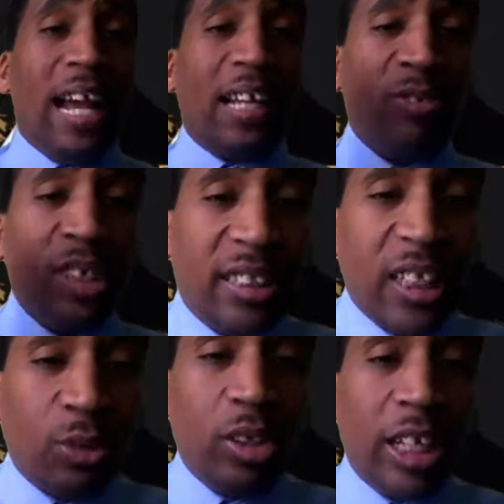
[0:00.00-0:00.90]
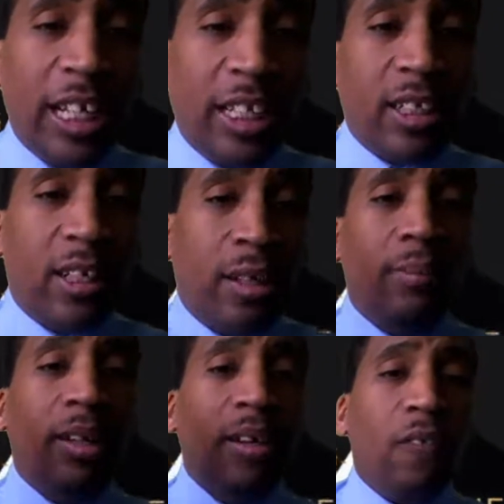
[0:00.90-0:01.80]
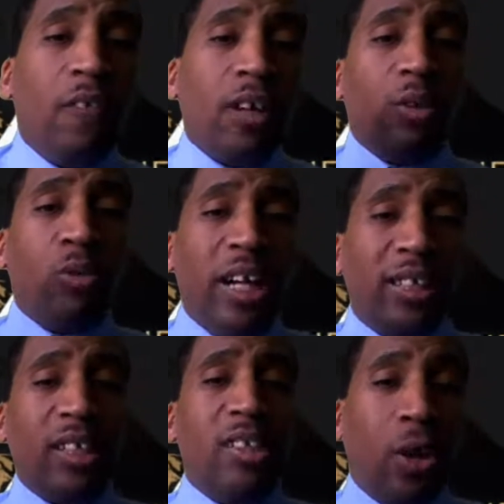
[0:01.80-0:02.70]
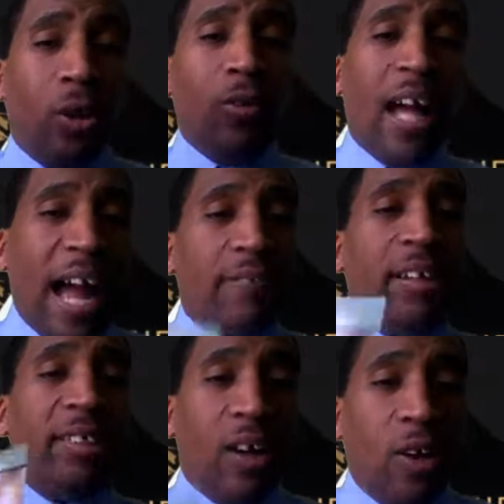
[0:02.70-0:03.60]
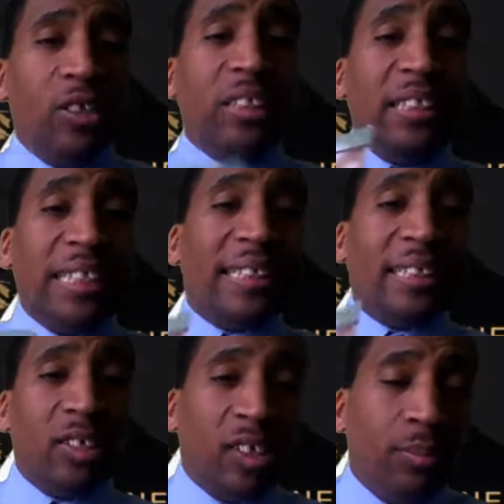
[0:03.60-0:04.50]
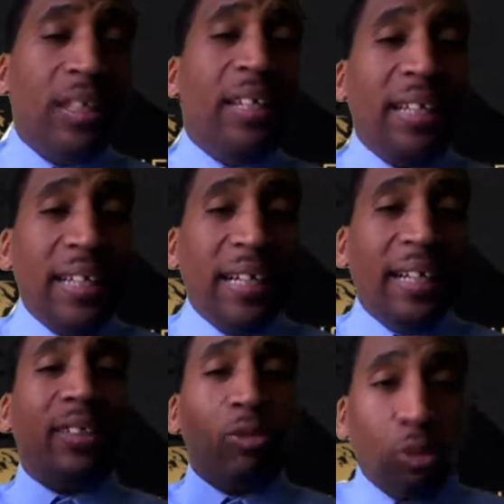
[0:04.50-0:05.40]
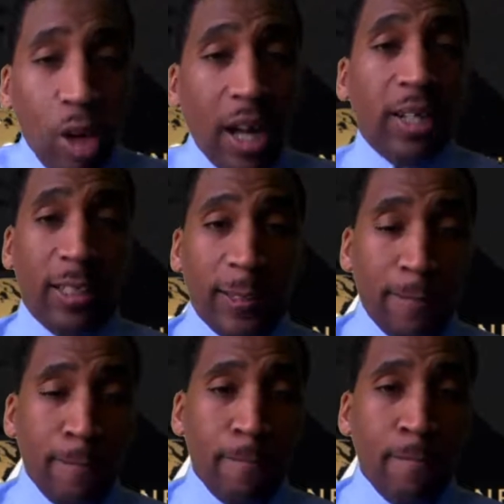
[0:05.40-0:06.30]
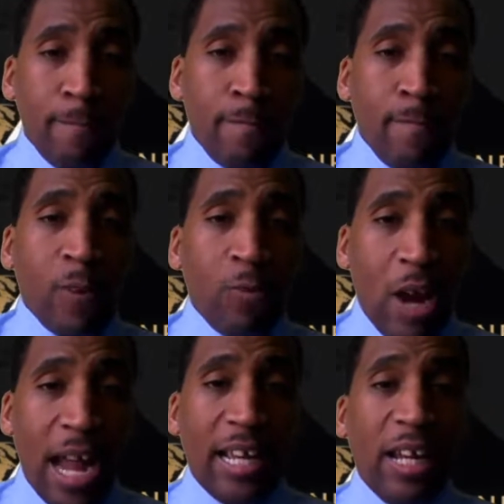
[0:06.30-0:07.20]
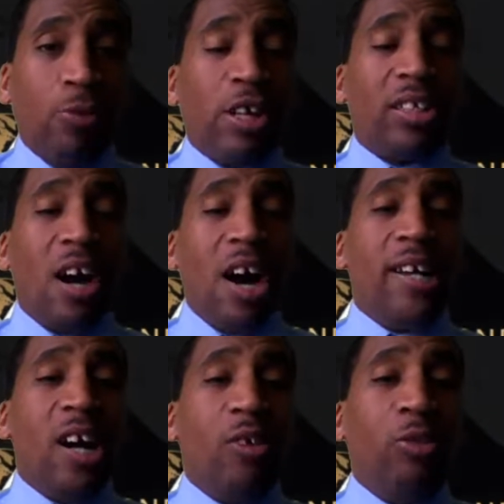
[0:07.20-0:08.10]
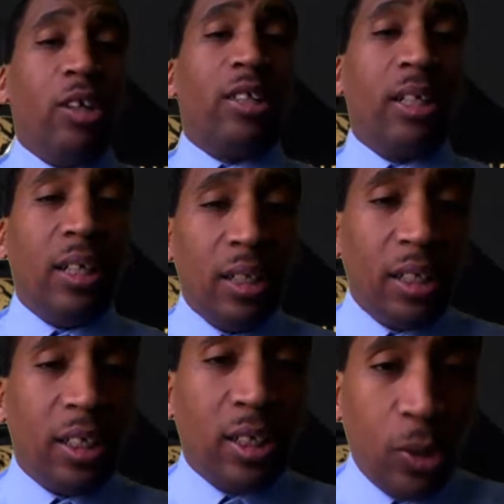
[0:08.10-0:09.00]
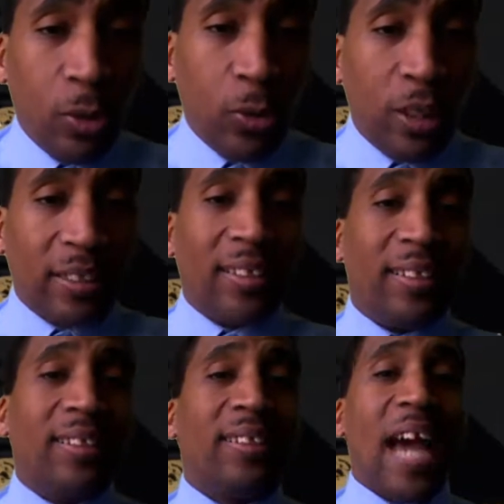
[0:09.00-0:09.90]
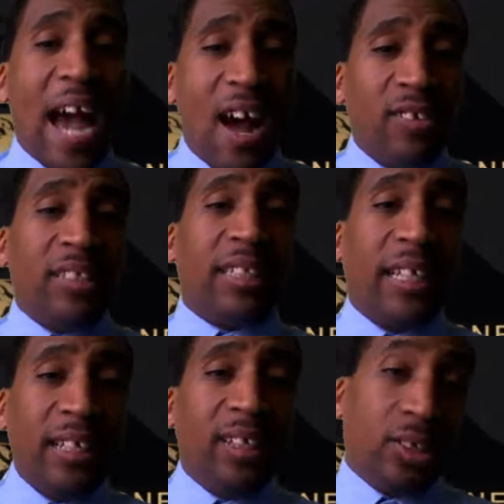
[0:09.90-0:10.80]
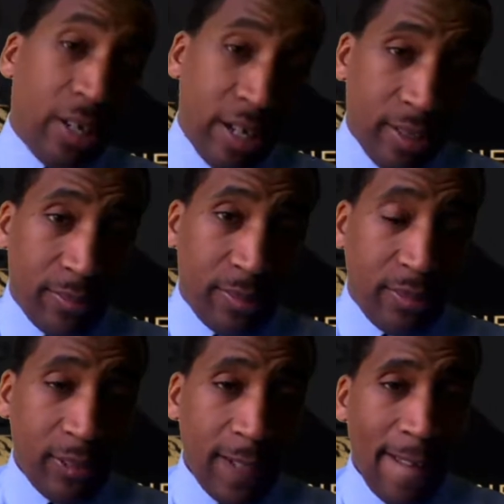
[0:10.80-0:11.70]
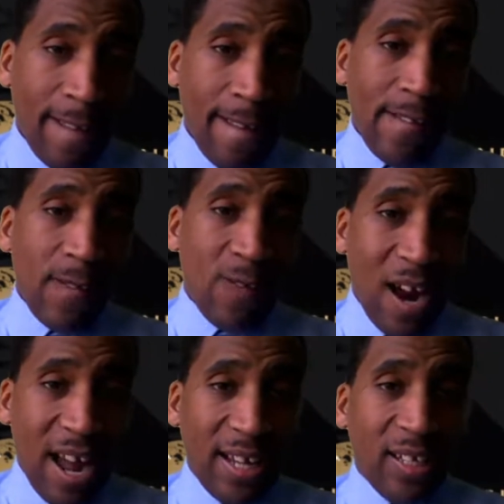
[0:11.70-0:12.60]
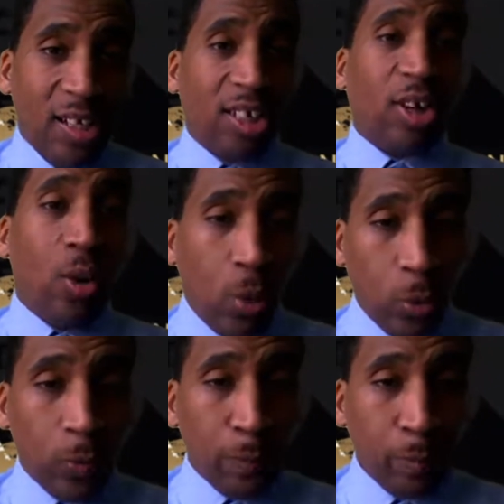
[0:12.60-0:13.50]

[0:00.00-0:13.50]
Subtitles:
That's residual income for the rest of your life as long as this system is running, right? And we're starting off with a ton of gold. That's 1,000 kilograms, right, of gold.